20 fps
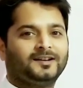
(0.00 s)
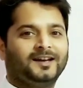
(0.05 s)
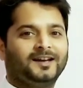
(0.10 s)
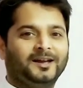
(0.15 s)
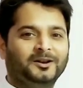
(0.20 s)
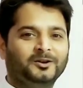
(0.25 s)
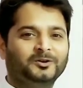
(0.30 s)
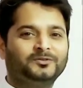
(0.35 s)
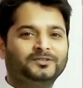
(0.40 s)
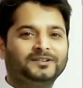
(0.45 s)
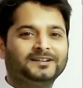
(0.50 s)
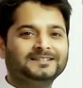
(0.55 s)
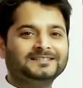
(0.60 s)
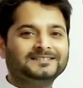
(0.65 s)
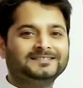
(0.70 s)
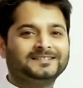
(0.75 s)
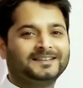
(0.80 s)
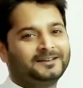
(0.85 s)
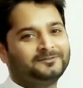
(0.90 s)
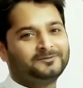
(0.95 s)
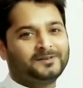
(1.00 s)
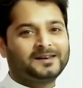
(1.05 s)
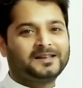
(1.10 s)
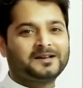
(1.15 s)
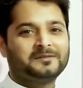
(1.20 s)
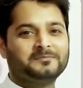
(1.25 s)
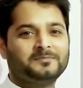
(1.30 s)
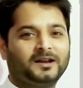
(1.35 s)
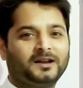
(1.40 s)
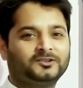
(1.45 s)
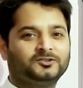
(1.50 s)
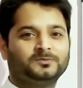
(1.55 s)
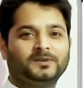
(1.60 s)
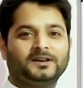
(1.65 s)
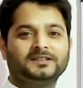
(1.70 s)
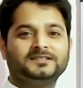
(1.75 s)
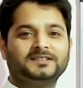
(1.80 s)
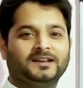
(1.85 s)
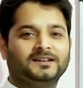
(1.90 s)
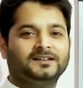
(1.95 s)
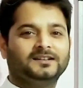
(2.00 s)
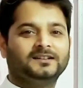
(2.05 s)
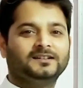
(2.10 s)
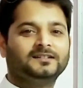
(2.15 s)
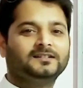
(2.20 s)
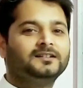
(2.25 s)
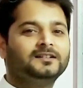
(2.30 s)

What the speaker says: Hello friends and welcome back to my channel.